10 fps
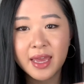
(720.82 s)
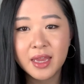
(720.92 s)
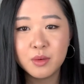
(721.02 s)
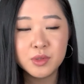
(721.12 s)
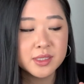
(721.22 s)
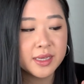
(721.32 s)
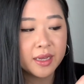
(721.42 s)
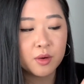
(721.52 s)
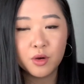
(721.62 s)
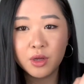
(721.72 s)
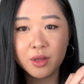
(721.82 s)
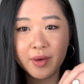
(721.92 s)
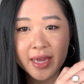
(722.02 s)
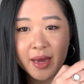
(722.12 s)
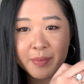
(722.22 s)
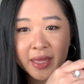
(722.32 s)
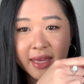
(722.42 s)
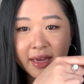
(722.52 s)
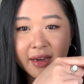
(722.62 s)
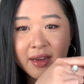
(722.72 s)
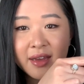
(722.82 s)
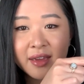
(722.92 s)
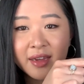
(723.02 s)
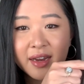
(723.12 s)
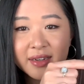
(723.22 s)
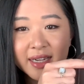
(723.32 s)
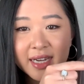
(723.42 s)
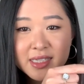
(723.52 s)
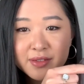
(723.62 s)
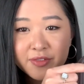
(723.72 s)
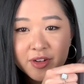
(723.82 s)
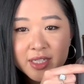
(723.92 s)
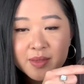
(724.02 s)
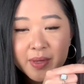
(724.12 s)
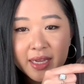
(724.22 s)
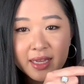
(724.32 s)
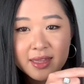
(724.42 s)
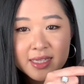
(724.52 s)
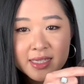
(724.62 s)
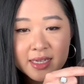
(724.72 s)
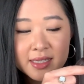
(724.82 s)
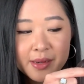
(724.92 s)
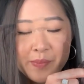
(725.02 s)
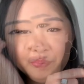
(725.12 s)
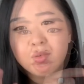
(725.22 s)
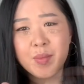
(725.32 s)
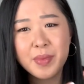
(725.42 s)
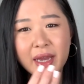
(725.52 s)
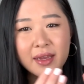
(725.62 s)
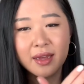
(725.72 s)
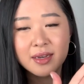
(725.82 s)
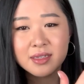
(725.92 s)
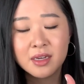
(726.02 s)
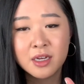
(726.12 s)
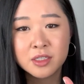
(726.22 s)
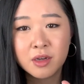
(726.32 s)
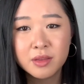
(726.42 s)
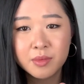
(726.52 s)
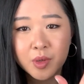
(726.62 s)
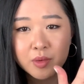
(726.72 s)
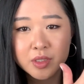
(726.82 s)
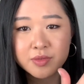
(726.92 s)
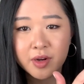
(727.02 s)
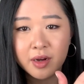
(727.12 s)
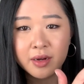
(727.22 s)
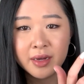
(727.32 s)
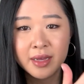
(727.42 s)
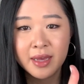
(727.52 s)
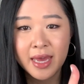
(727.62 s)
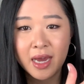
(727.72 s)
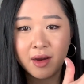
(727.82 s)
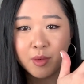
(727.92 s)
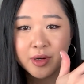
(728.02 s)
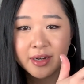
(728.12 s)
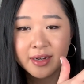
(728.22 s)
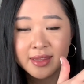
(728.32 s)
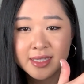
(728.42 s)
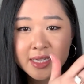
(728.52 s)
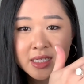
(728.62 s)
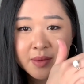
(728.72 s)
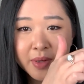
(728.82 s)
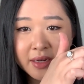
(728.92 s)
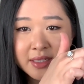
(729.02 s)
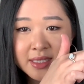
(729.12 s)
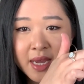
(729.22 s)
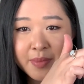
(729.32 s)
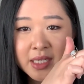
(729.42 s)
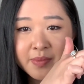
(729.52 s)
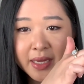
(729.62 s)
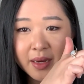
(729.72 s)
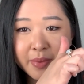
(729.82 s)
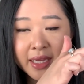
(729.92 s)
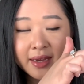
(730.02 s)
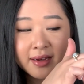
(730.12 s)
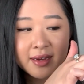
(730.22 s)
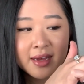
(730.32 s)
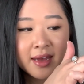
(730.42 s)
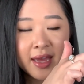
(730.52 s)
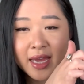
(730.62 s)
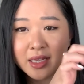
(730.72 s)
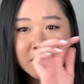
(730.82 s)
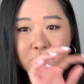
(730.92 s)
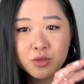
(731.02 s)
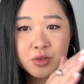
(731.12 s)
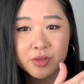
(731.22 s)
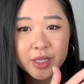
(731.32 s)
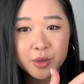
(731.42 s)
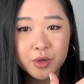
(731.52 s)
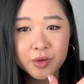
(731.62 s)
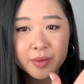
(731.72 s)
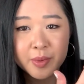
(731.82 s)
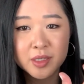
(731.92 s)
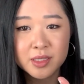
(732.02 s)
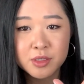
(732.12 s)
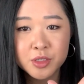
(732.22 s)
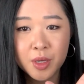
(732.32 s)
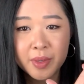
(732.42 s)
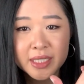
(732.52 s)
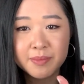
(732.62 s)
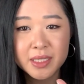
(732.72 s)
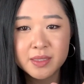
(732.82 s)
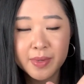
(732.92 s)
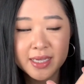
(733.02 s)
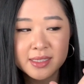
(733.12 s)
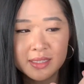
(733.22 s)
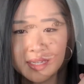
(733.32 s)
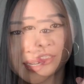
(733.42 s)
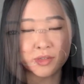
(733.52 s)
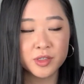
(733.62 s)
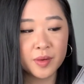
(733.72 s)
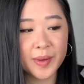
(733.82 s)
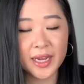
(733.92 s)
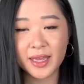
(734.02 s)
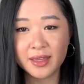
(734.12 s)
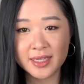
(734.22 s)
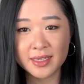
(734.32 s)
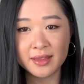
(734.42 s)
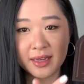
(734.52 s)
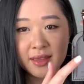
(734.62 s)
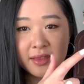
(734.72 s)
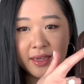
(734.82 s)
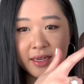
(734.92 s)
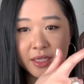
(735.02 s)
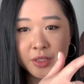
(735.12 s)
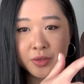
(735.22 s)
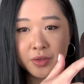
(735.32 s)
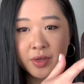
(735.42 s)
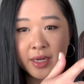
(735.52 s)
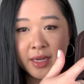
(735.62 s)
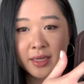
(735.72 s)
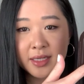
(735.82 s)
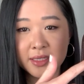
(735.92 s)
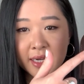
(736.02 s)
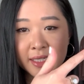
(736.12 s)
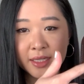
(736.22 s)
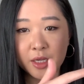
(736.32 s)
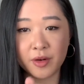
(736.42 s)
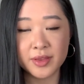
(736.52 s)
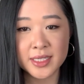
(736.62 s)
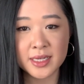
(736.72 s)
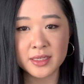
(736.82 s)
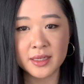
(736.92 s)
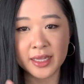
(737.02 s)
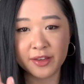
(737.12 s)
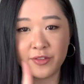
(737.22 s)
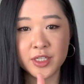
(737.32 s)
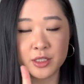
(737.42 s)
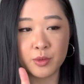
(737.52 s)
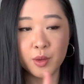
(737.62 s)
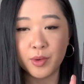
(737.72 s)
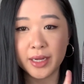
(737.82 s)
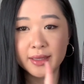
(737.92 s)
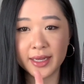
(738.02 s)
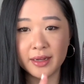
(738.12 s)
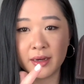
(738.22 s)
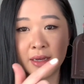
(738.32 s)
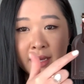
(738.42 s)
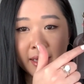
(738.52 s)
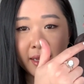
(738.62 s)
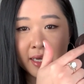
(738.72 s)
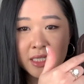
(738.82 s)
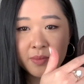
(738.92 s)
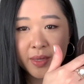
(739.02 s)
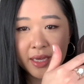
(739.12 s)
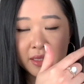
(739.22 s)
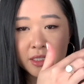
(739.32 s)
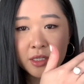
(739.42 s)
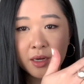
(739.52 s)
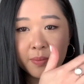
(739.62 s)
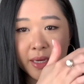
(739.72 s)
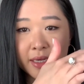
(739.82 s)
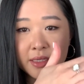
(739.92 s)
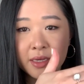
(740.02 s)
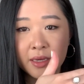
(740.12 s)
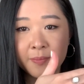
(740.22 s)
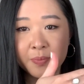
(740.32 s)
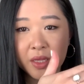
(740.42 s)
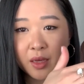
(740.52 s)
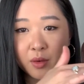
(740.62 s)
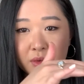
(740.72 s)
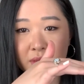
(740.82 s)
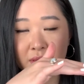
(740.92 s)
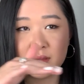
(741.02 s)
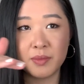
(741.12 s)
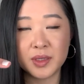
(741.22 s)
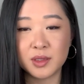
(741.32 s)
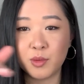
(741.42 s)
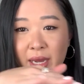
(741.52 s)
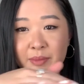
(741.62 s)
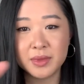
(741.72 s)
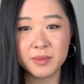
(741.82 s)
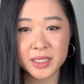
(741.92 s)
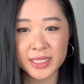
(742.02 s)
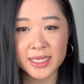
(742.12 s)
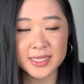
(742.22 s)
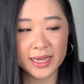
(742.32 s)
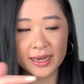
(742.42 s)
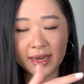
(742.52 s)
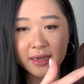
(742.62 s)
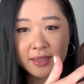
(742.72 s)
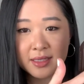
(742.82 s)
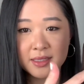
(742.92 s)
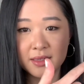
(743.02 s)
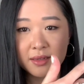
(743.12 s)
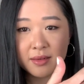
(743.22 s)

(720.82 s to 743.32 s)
N was like all the way up here, and I'd asked for it to be in the center. So I went back and told them what was wrong, how I wanted it in the center, but it just happened to be up here. And it just looked really awkward because there was so much empty space here. So I took it back and they said that the initial doesn't actually go in the center. Like if you just want one letter, it has to be at the top, and the way the machine's laid out, it doesn't